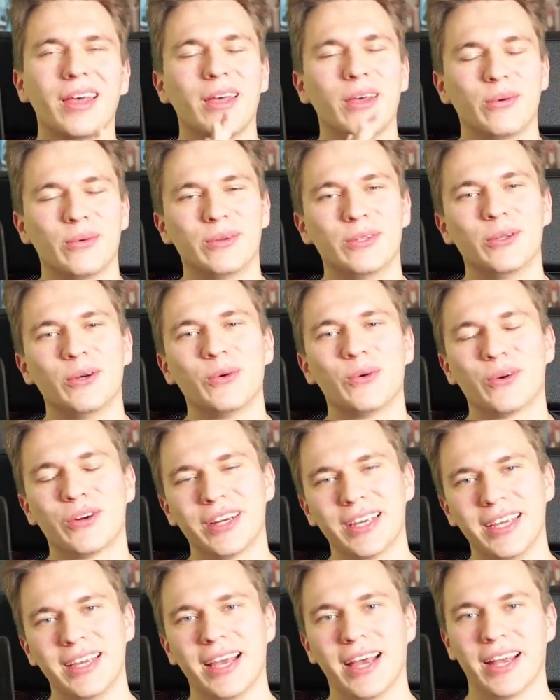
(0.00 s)
Well, don't
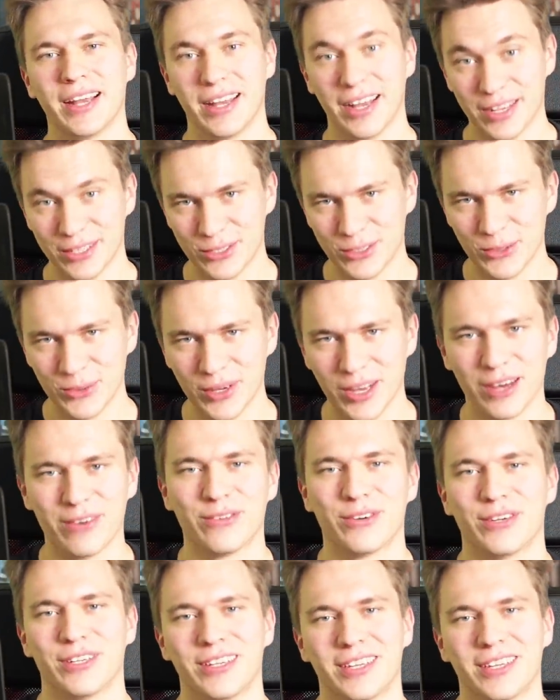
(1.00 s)
worry, I got you covered.